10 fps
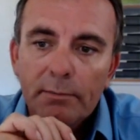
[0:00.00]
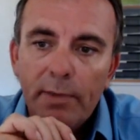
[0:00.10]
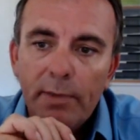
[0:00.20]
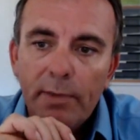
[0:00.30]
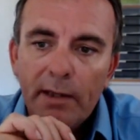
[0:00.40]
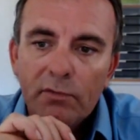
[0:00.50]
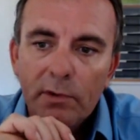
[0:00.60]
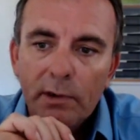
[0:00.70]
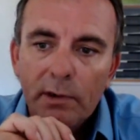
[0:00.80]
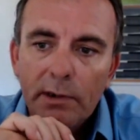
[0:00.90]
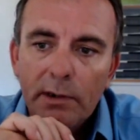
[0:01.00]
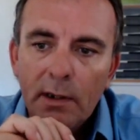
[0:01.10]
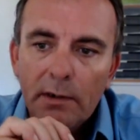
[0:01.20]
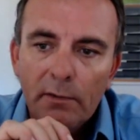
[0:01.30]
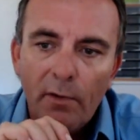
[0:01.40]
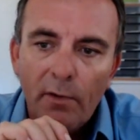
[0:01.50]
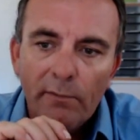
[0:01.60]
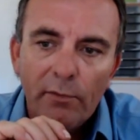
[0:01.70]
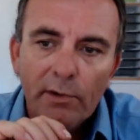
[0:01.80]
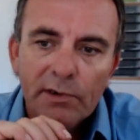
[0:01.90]
Just depends, really. You'll
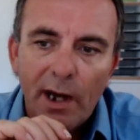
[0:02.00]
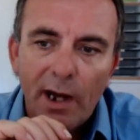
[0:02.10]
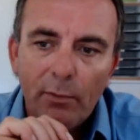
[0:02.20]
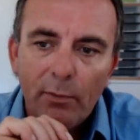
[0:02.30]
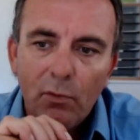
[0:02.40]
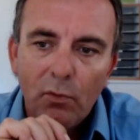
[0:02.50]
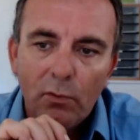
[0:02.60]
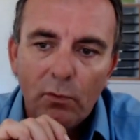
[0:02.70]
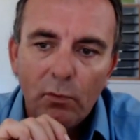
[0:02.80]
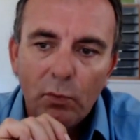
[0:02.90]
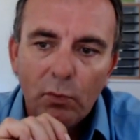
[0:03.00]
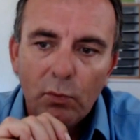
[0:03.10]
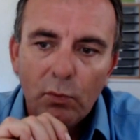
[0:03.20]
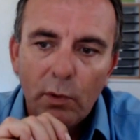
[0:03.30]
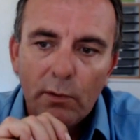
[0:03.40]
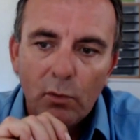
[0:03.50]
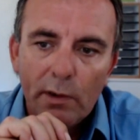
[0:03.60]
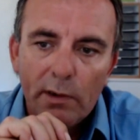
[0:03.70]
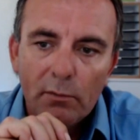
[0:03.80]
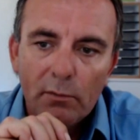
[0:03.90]
find, for example,
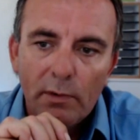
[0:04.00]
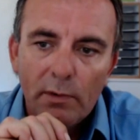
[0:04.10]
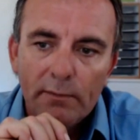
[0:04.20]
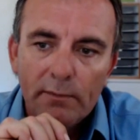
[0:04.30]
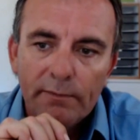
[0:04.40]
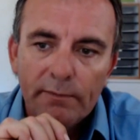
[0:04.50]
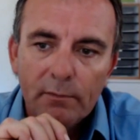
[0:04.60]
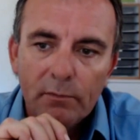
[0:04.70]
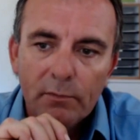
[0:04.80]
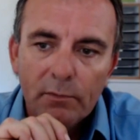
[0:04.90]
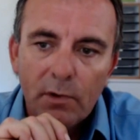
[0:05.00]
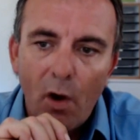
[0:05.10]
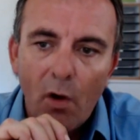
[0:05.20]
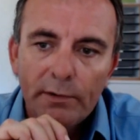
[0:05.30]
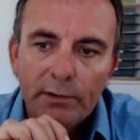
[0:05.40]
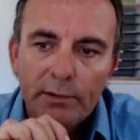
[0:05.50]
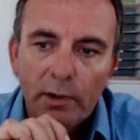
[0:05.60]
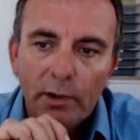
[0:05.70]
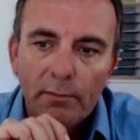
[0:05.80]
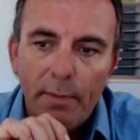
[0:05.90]
when you're
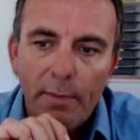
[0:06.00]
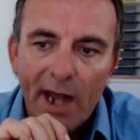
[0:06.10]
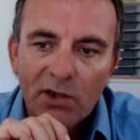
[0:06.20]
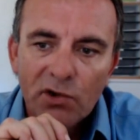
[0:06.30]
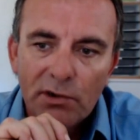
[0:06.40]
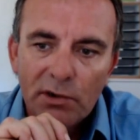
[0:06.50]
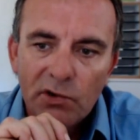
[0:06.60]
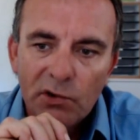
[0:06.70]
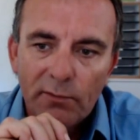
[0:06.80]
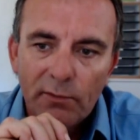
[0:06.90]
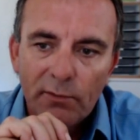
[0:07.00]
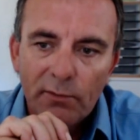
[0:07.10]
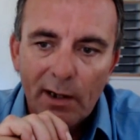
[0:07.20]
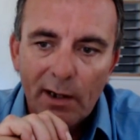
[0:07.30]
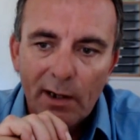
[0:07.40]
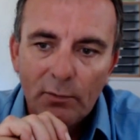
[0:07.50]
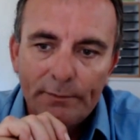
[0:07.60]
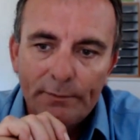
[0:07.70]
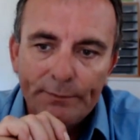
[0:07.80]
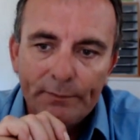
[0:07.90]
going into a compaction issue, for
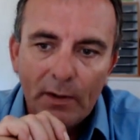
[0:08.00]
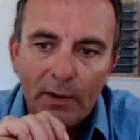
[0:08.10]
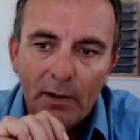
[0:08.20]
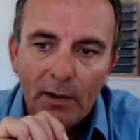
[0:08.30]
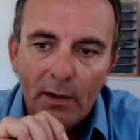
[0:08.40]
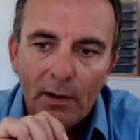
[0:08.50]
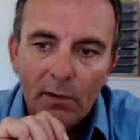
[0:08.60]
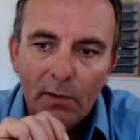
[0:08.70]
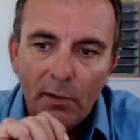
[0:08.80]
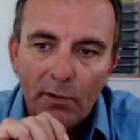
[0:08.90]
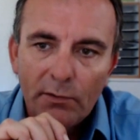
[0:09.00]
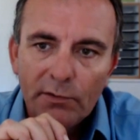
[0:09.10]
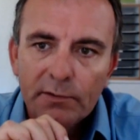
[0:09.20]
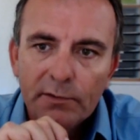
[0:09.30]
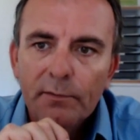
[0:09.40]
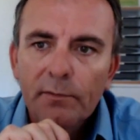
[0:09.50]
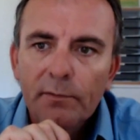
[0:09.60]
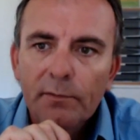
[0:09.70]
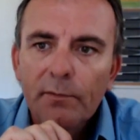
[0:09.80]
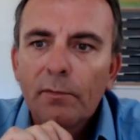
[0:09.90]
example, those.